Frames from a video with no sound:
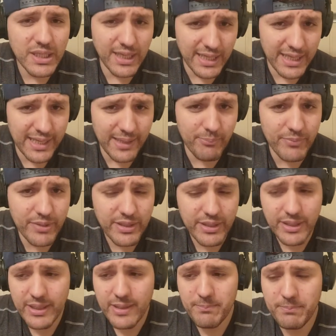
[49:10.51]
Um,
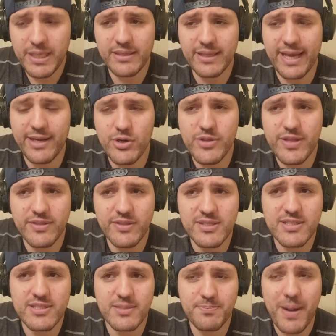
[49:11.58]
Pete, I know that
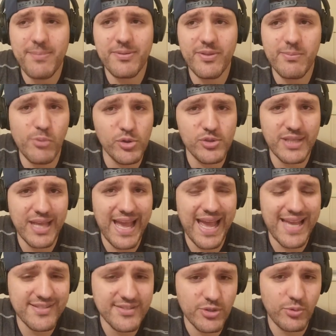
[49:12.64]
this is probably the most
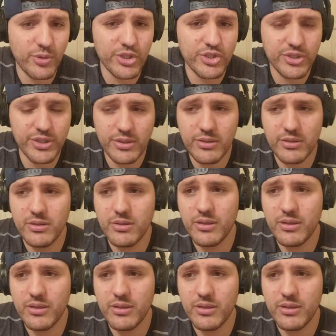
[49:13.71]
asked question.